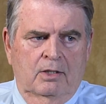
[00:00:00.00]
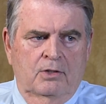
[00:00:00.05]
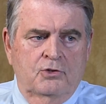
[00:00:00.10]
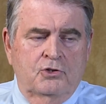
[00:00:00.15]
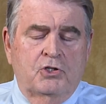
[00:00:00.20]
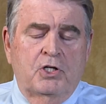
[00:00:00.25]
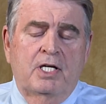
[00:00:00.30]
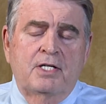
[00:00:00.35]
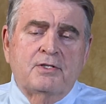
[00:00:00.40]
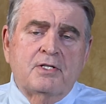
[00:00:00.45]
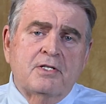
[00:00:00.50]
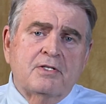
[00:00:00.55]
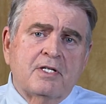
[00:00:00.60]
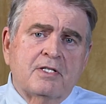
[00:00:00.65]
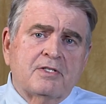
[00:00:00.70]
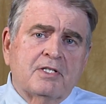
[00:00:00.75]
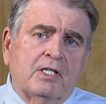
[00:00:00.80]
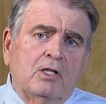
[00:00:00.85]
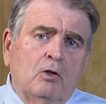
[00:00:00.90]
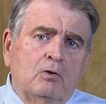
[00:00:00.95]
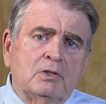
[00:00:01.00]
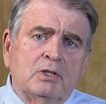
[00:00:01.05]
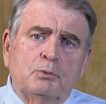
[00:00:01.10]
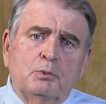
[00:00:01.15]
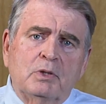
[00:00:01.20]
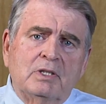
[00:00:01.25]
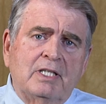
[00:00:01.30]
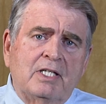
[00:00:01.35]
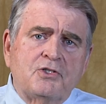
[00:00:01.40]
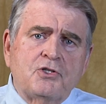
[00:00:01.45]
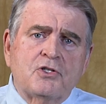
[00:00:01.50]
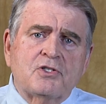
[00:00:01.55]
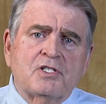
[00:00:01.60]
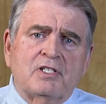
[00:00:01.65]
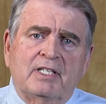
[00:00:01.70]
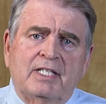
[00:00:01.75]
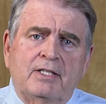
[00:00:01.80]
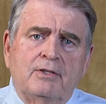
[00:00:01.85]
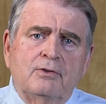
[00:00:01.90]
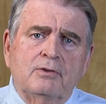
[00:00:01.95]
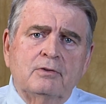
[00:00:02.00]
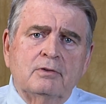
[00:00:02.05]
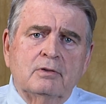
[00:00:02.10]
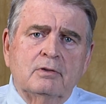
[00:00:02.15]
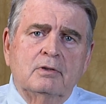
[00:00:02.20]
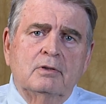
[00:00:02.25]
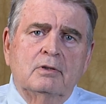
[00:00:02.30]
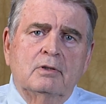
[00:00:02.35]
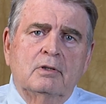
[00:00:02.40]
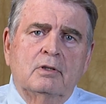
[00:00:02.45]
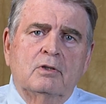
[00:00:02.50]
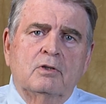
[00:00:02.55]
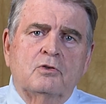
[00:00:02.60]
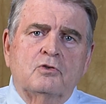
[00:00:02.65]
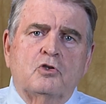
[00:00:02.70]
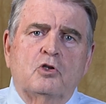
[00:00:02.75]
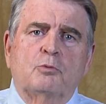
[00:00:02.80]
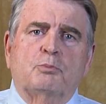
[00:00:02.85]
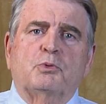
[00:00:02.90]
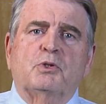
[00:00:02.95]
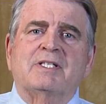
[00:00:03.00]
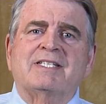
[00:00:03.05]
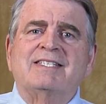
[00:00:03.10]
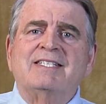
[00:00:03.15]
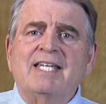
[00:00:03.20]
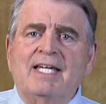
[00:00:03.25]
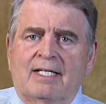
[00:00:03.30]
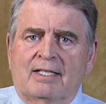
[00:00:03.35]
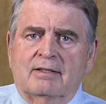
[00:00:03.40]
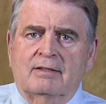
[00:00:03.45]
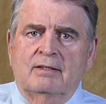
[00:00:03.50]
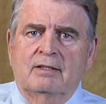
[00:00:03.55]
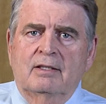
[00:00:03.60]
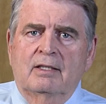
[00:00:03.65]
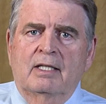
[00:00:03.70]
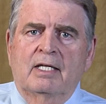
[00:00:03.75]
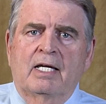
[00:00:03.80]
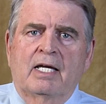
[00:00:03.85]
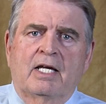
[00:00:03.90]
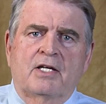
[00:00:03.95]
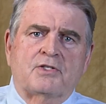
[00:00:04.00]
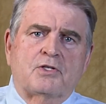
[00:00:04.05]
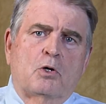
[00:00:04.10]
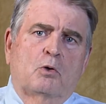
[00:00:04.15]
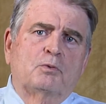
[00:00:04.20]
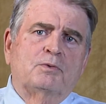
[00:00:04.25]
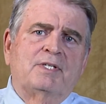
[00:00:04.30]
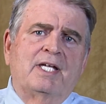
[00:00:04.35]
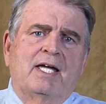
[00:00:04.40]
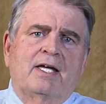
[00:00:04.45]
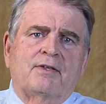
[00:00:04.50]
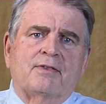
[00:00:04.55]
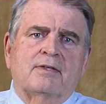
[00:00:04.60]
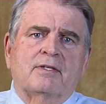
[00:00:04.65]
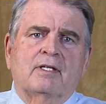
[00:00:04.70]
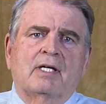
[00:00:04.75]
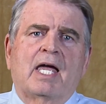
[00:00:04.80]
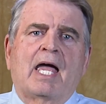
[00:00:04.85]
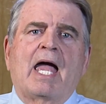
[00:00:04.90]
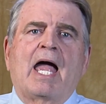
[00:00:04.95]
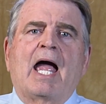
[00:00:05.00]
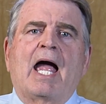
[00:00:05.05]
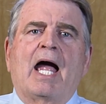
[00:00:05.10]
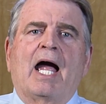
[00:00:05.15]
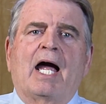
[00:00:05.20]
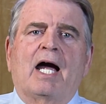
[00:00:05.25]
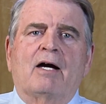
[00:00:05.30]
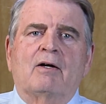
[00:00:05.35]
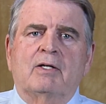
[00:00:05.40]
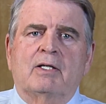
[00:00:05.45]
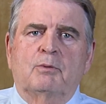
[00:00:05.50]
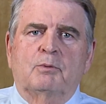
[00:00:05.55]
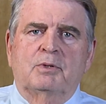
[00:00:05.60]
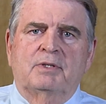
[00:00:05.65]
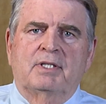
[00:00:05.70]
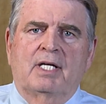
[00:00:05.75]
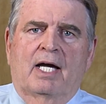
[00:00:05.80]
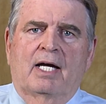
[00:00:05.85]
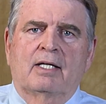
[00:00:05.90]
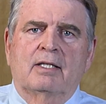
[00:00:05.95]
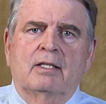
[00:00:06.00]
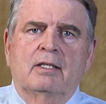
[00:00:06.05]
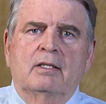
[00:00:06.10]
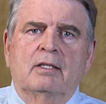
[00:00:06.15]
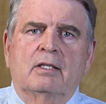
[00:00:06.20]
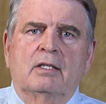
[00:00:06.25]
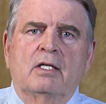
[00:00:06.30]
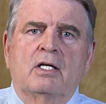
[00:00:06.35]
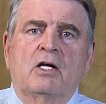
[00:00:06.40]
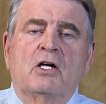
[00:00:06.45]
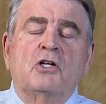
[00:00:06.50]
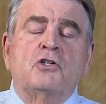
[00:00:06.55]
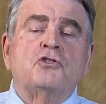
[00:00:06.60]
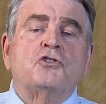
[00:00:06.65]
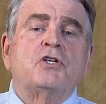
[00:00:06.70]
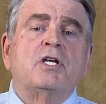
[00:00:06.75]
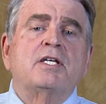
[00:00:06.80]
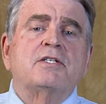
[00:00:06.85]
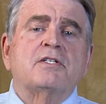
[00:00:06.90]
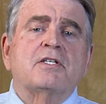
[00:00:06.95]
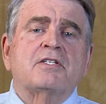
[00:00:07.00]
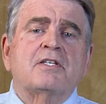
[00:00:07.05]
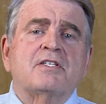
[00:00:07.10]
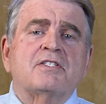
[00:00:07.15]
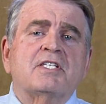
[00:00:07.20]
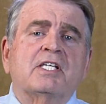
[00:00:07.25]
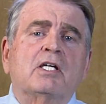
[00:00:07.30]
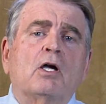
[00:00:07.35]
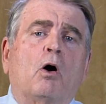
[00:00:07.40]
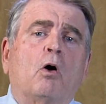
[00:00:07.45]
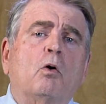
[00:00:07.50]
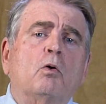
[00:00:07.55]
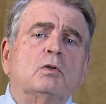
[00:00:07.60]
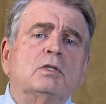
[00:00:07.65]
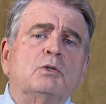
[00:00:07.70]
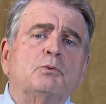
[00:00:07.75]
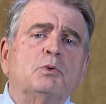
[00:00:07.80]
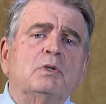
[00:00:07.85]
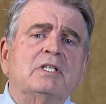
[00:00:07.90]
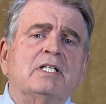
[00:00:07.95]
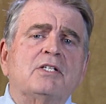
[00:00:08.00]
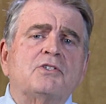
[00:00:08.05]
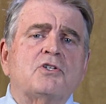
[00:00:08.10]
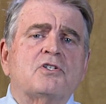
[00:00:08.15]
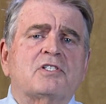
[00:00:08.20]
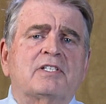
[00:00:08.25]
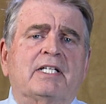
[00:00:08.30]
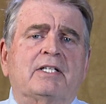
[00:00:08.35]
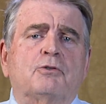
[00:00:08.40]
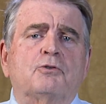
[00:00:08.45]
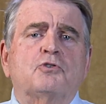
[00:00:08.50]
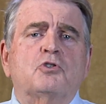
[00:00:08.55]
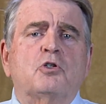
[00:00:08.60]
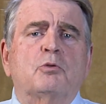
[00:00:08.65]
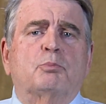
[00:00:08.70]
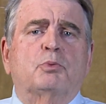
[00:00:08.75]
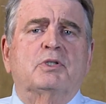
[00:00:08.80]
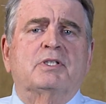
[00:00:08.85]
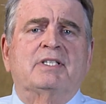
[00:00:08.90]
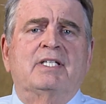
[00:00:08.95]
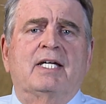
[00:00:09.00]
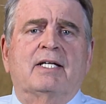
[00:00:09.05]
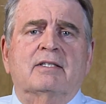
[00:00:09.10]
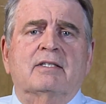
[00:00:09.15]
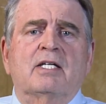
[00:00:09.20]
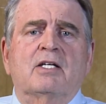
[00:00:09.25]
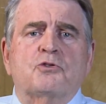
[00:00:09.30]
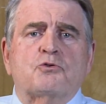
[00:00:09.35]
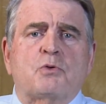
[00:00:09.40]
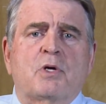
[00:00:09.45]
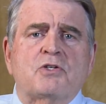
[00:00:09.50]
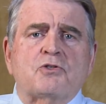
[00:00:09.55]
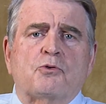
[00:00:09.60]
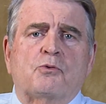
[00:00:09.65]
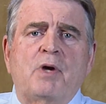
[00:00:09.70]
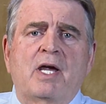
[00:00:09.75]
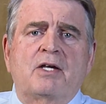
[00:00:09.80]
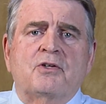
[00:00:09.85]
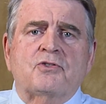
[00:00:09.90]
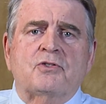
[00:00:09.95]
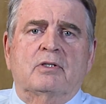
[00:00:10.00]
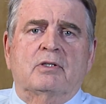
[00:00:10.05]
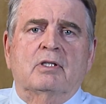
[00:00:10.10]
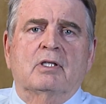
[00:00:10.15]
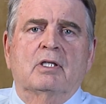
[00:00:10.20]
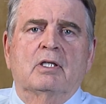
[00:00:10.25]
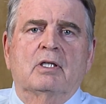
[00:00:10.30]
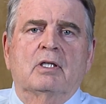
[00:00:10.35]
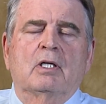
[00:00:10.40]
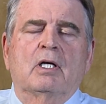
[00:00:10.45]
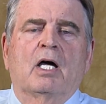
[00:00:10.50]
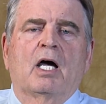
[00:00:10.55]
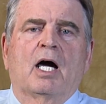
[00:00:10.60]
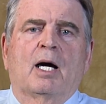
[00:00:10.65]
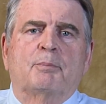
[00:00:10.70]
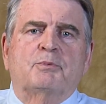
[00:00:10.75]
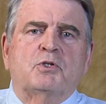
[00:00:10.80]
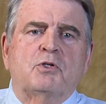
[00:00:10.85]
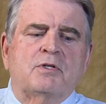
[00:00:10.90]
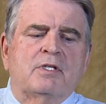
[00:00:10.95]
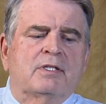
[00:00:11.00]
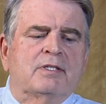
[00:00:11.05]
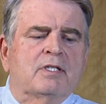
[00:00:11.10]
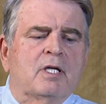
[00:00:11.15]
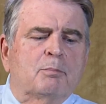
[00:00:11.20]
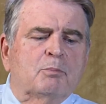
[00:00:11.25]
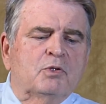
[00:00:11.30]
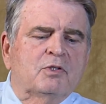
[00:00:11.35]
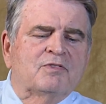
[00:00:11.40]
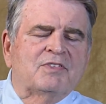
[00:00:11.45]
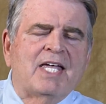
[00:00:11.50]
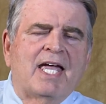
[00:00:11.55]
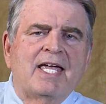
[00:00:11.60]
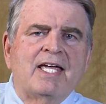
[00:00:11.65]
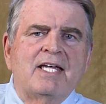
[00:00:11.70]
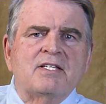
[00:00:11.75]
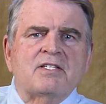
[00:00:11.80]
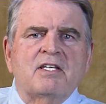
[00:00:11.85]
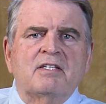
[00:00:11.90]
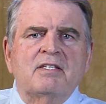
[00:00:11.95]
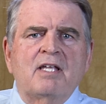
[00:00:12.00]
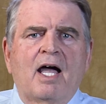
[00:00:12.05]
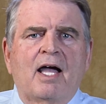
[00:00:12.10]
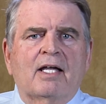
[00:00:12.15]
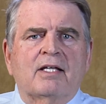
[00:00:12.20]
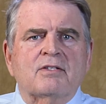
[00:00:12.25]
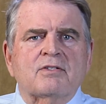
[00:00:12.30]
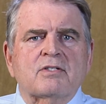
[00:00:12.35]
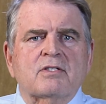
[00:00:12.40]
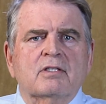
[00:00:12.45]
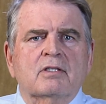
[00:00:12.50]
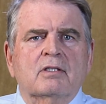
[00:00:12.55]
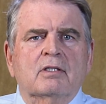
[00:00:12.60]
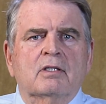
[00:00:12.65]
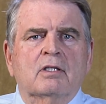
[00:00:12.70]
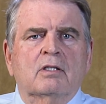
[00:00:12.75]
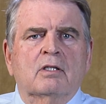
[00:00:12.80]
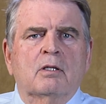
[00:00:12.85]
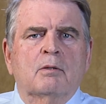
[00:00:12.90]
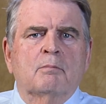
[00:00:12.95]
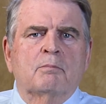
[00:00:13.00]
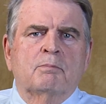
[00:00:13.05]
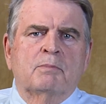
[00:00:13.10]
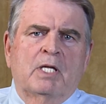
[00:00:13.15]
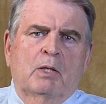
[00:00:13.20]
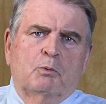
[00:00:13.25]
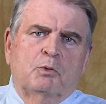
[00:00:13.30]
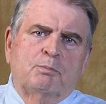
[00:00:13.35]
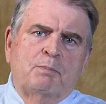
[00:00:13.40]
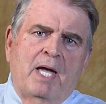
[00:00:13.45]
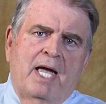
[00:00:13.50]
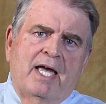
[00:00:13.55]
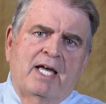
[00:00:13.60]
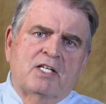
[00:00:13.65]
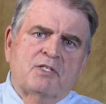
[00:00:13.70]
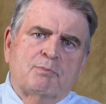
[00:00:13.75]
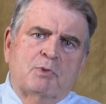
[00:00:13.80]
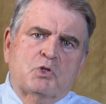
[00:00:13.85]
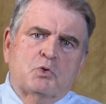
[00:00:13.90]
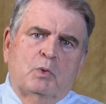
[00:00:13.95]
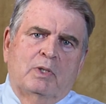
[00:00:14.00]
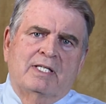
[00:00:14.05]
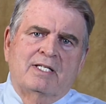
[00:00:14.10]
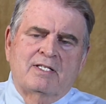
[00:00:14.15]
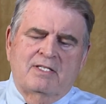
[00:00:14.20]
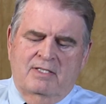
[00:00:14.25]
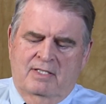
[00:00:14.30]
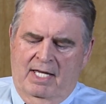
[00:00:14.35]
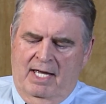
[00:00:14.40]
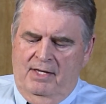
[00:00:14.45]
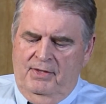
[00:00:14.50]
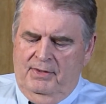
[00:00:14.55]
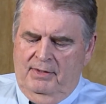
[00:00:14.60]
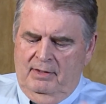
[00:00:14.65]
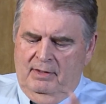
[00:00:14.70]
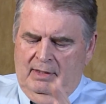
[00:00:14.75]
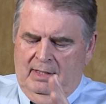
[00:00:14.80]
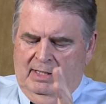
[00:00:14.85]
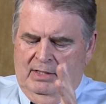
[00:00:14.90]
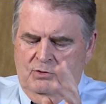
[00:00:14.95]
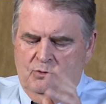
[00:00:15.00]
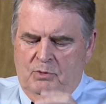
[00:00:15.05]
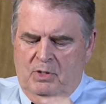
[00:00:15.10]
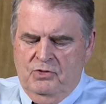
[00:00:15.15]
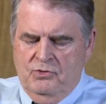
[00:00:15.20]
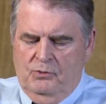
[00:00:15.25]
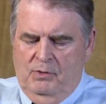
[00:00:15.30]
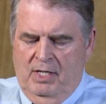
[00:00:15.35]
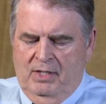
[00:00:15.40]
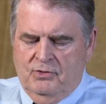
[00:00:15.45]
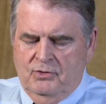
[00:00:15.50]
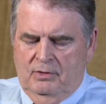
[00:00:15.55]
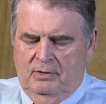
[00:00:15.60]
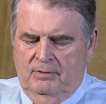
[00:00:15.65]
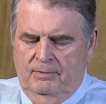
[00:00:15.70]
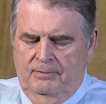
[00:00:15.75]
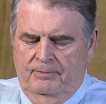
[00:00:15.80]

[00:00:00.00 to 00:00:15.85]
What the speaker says: Jesus is the only religious leader to predict his own death, how he would die. Jesus is the only religious leader to predict his resurrection, up to the number of days and nights that would pass between his death and his resurrection.